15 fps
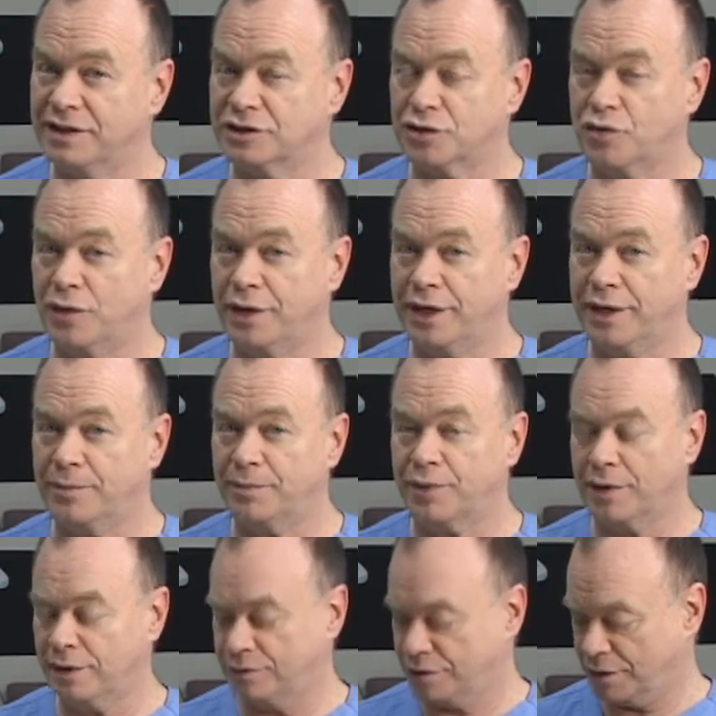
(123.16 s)
that's going to
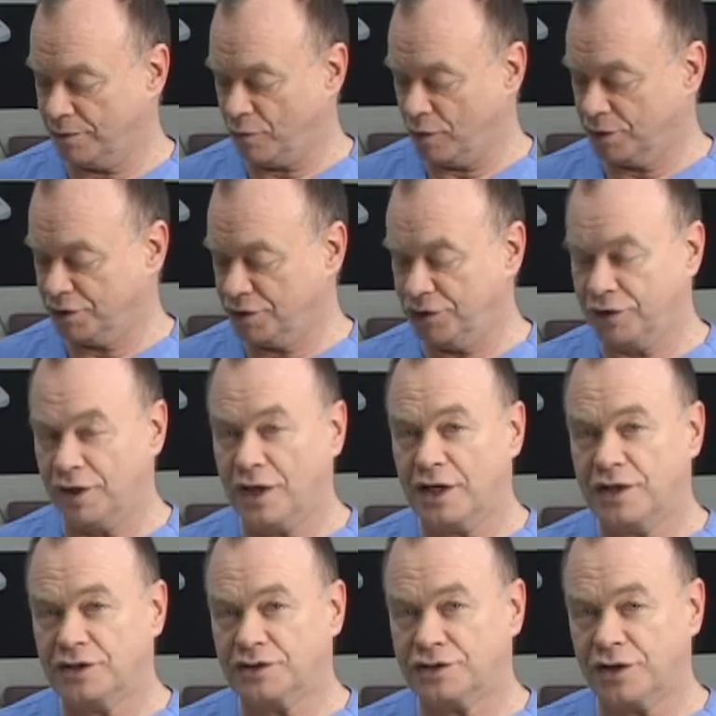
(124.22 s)
improve someone's
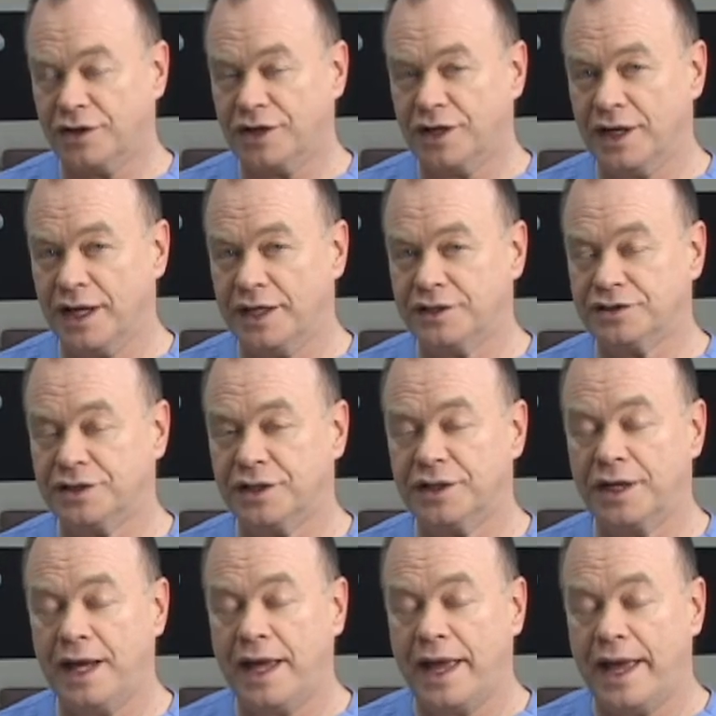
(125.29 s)

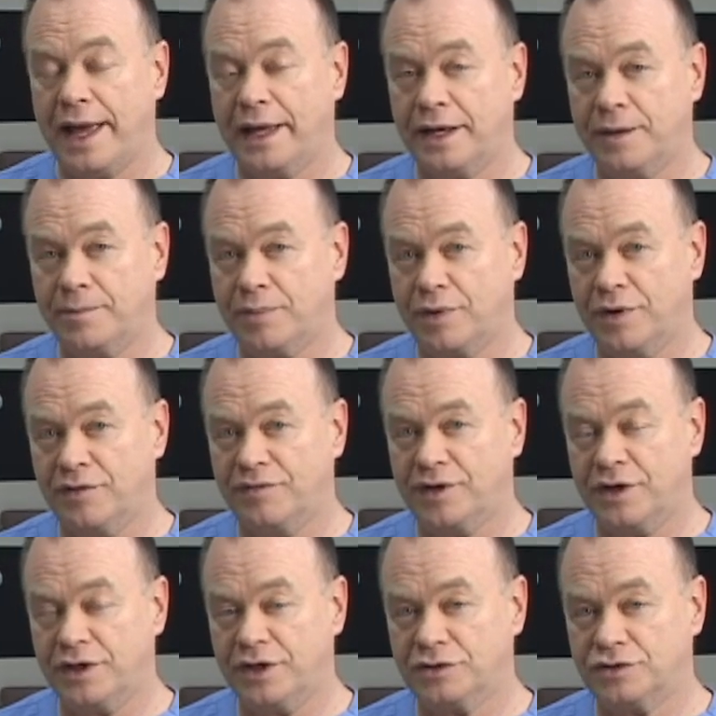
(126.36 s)
circulation and improve
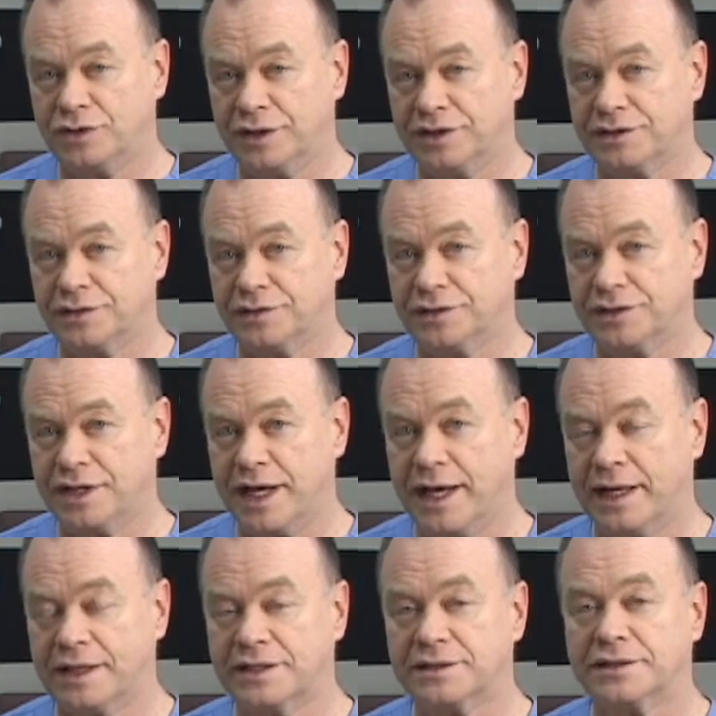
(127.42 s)
their nutritional
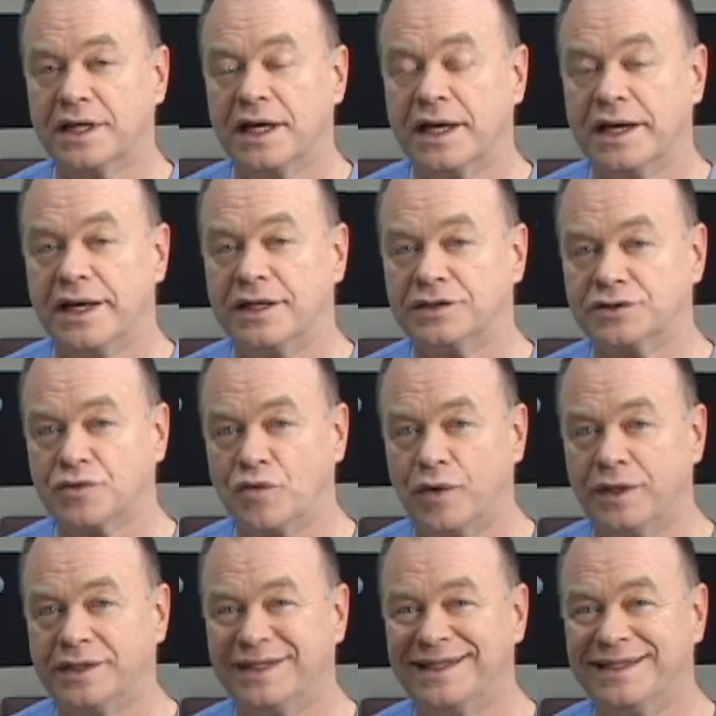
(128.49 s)
status is
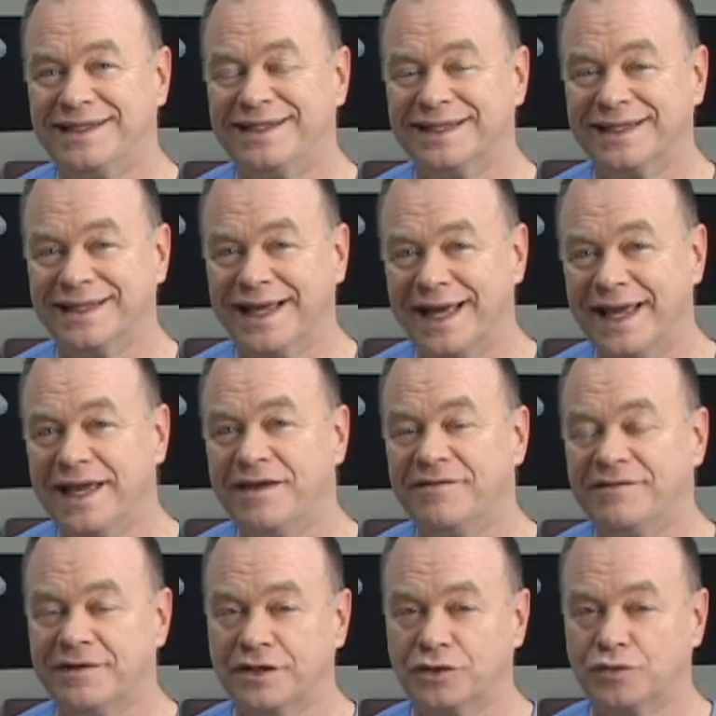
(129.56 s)
going to delay
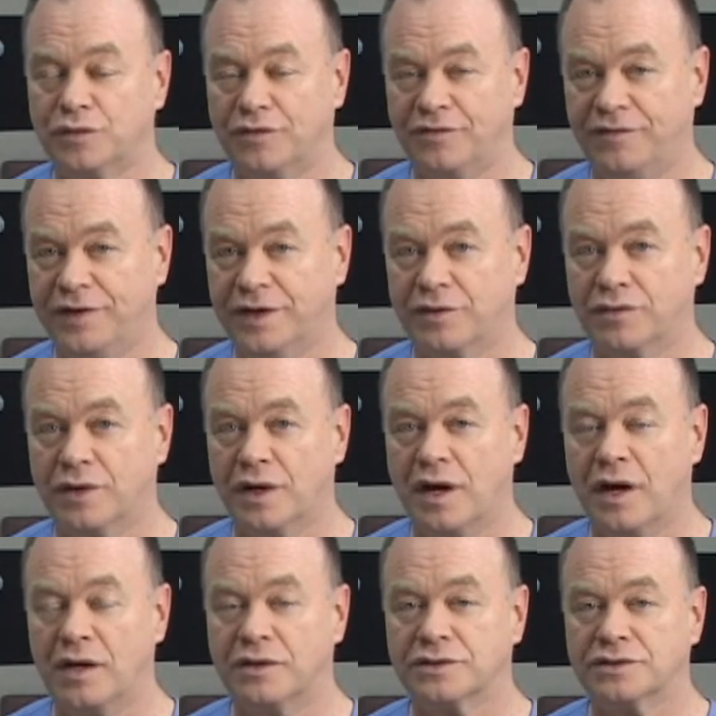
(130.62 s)
visual field
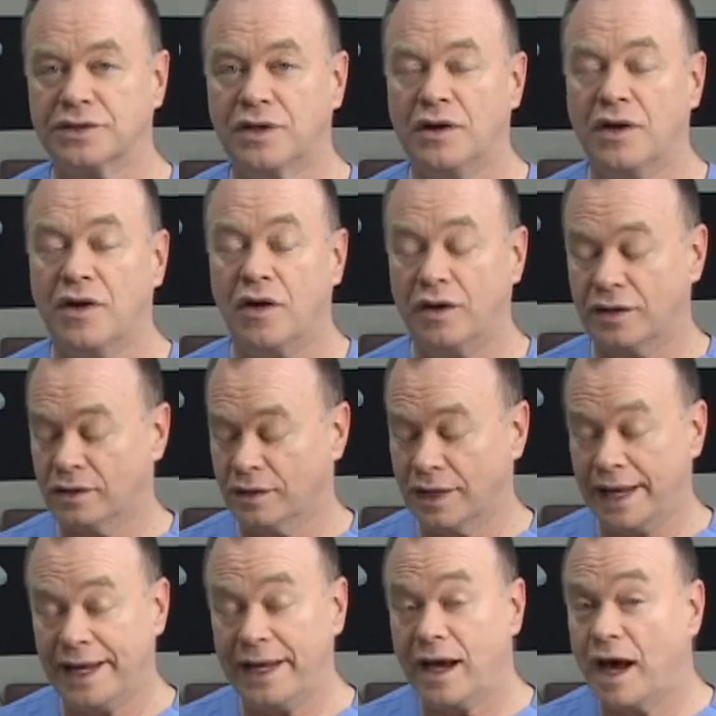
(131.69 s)
loss or
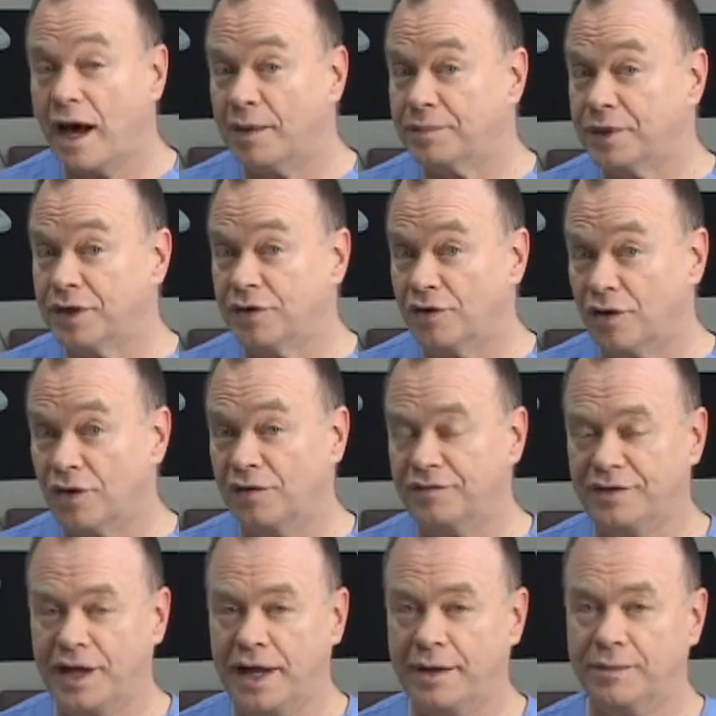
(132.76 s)
delay optic
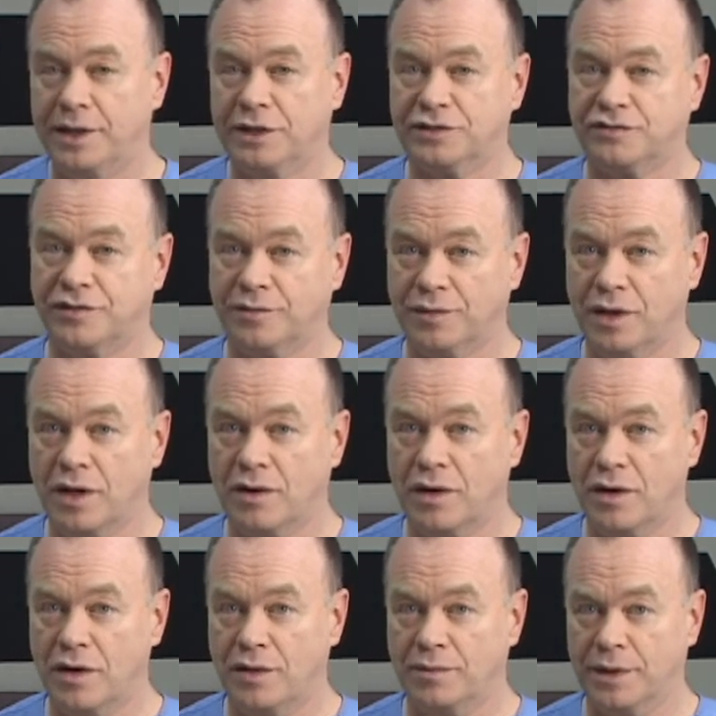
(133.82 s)
nerve damage from
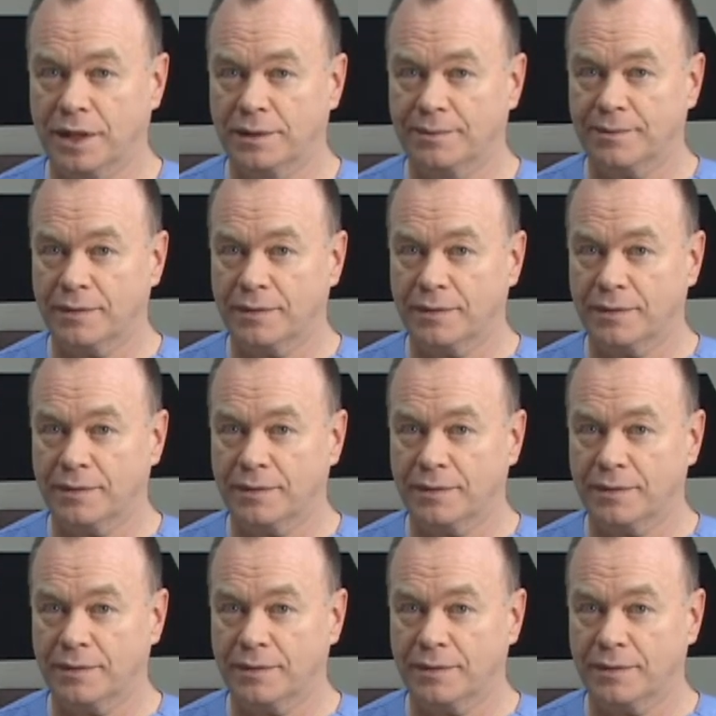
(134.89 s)
glaucoma.